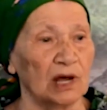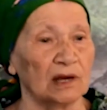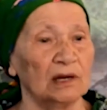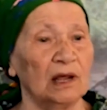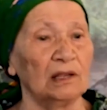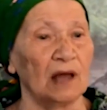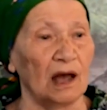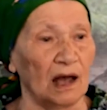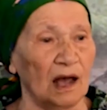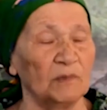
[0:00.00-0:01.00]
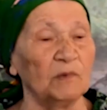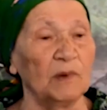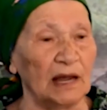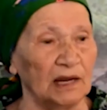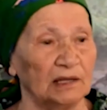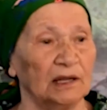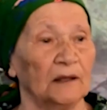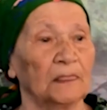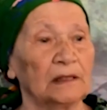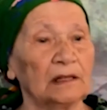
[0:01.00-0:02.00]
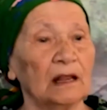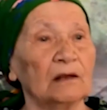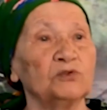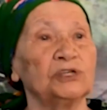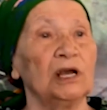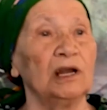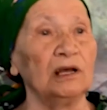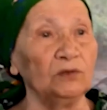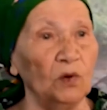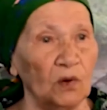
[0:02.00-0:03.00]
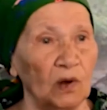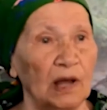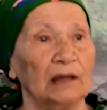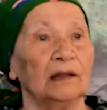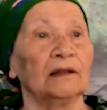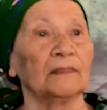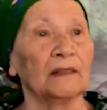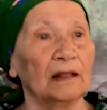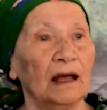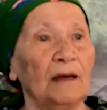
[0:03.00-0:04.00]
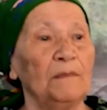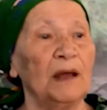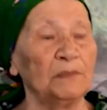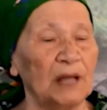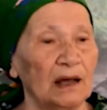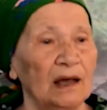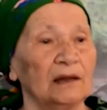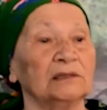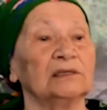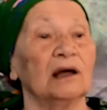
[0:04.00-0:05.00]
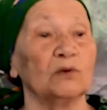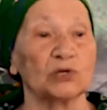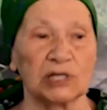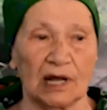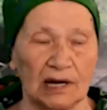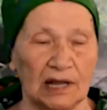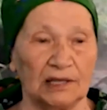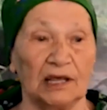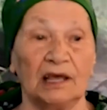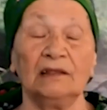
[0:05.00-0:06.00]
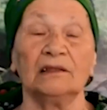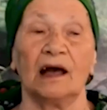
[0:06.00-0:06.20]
Even though I was a 6-year-old, I crawled on all fours. There was no food.